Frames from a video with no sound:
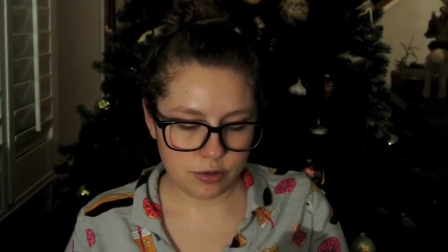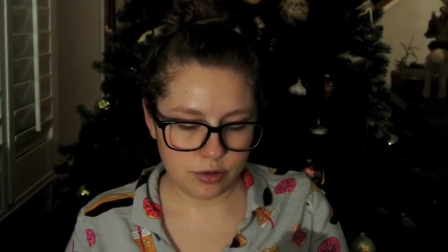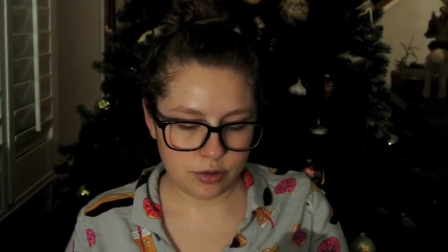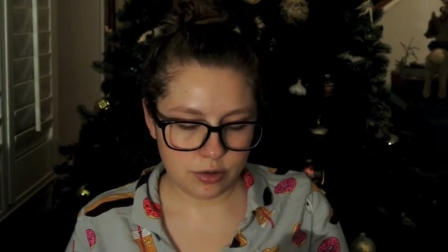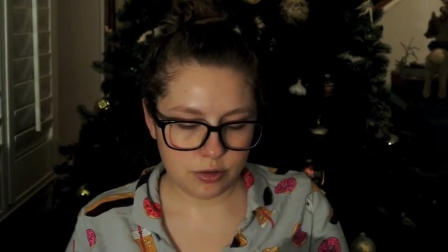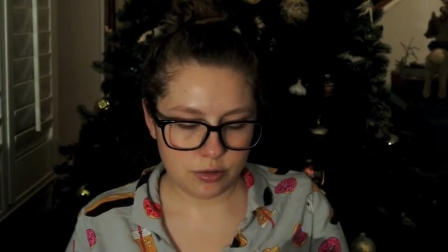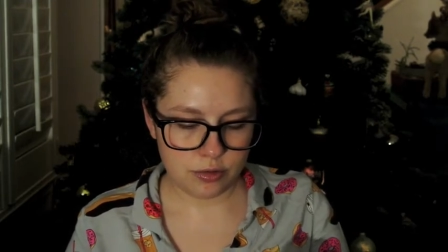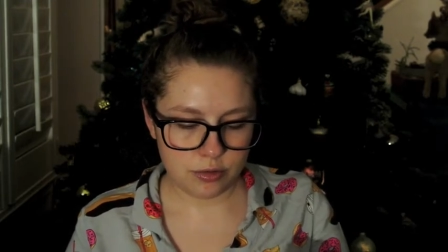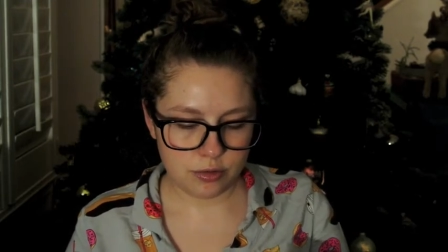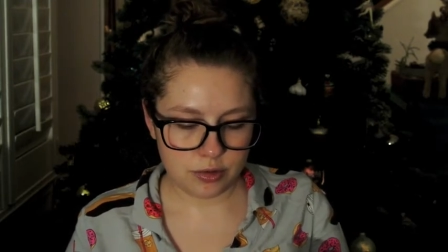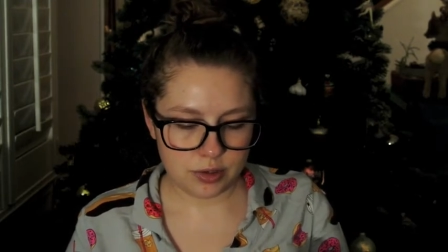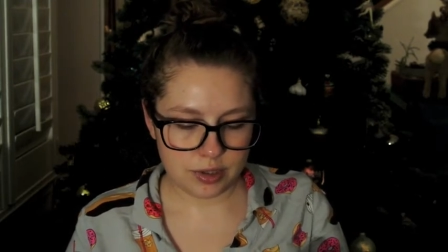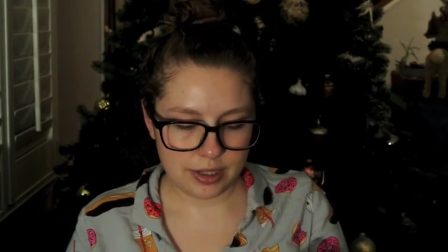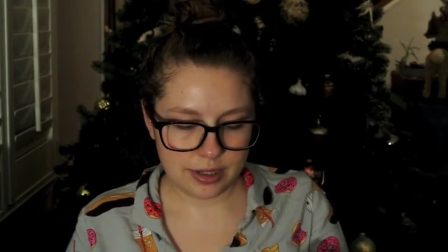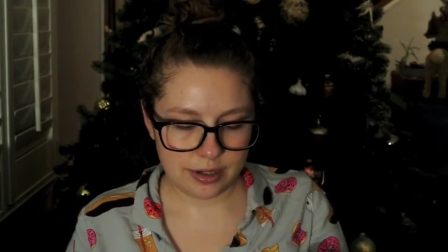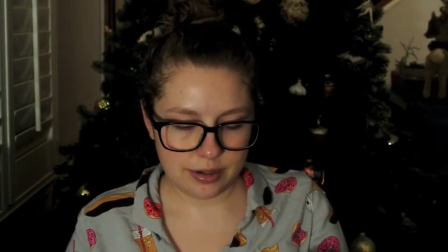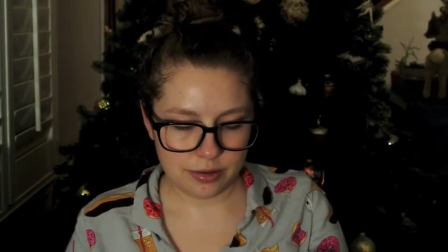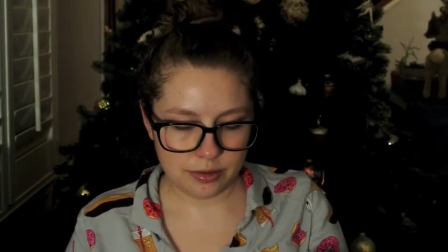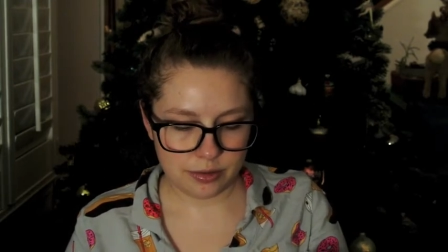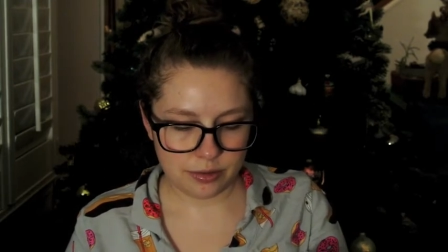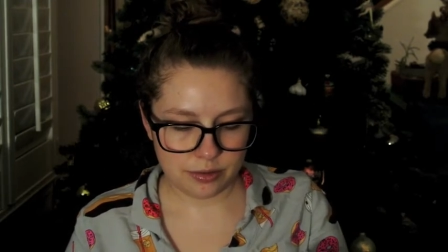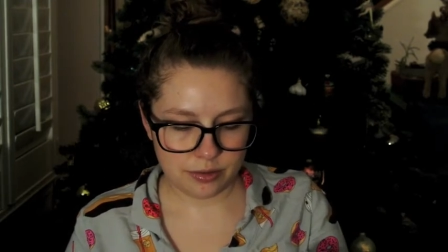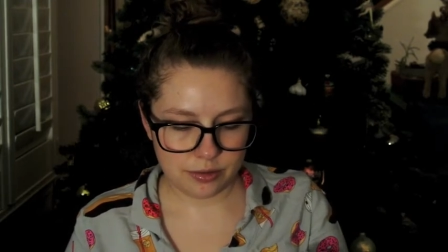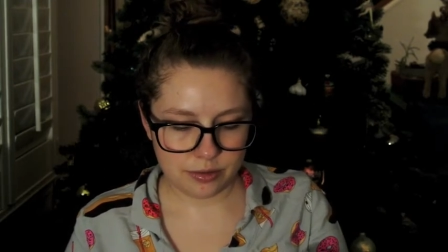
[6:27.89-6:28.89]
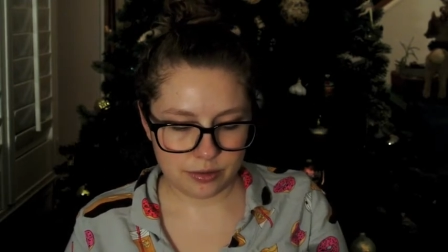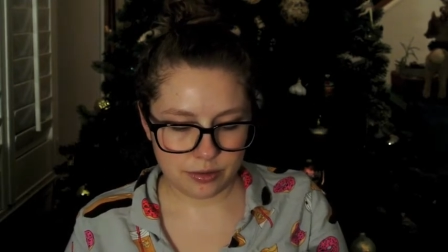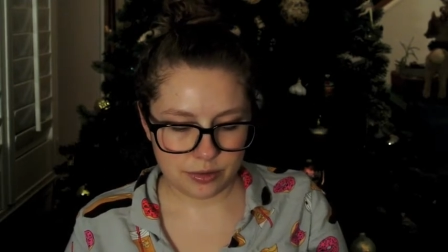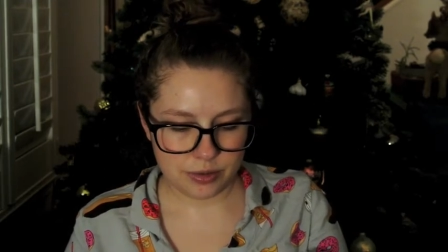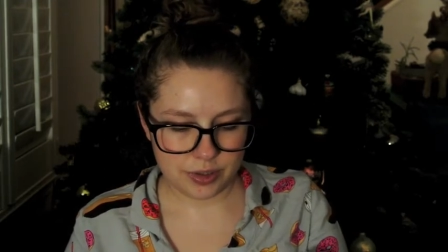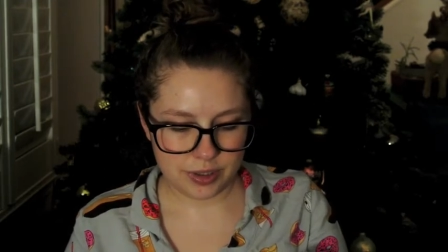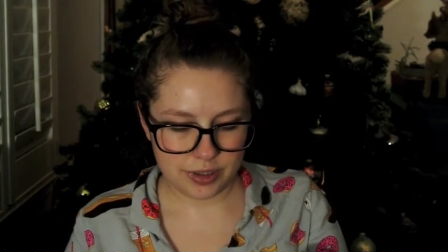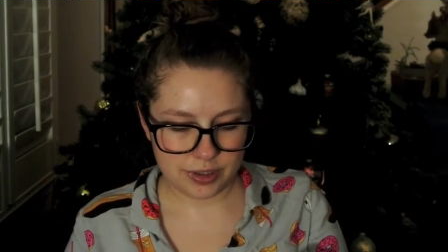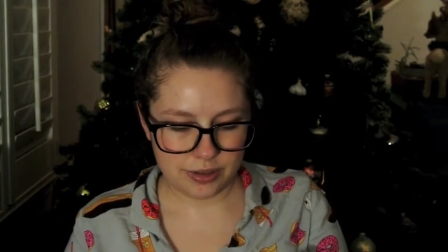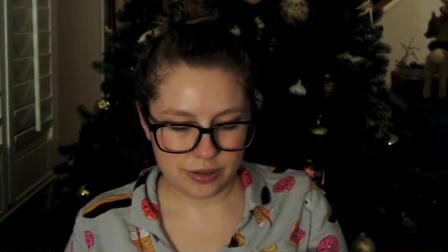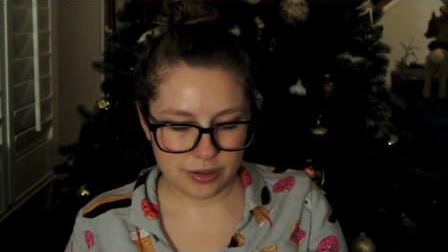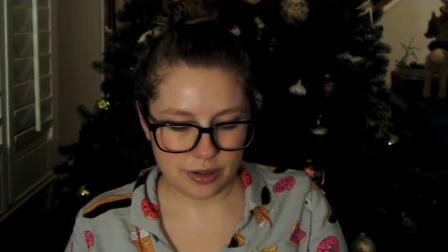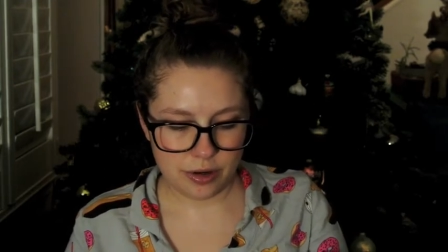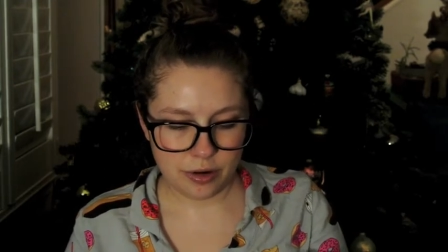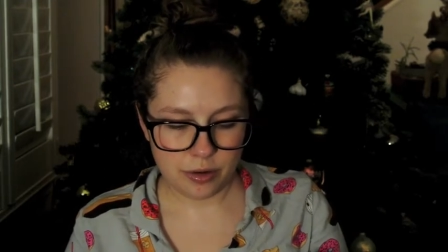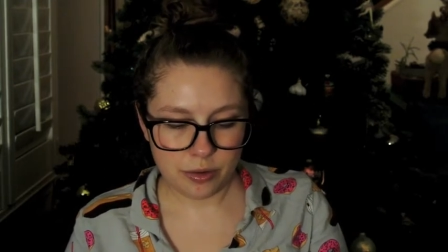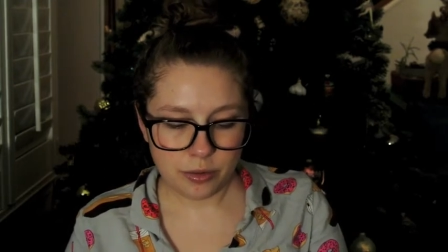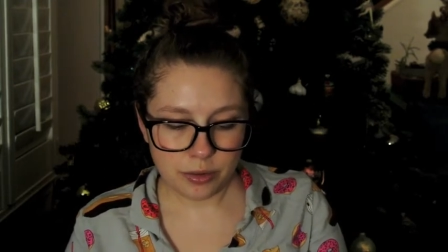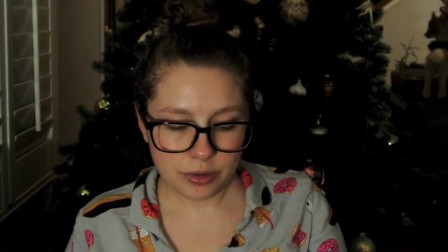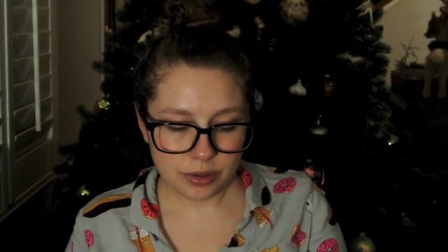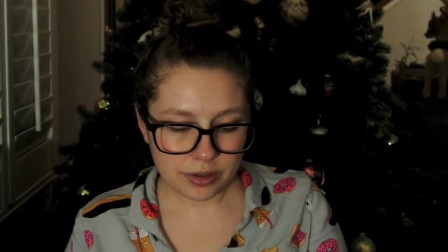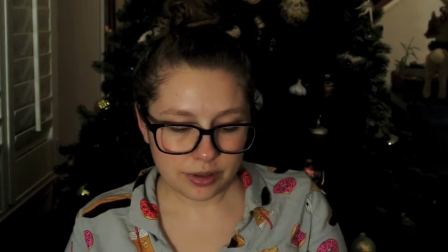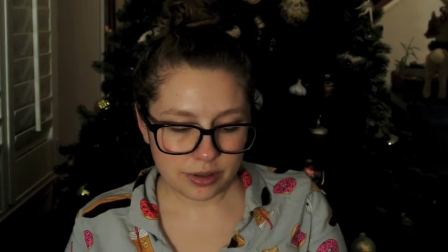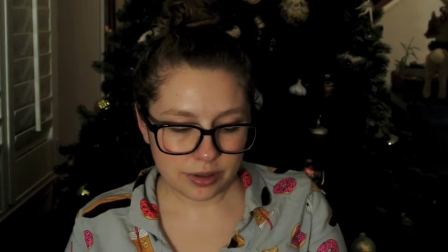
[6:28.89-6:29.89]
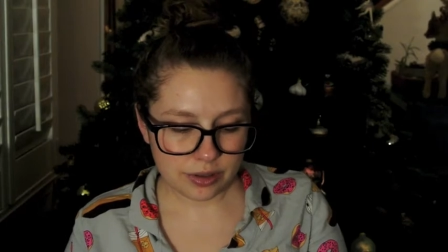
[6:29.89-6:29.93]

use it on its own.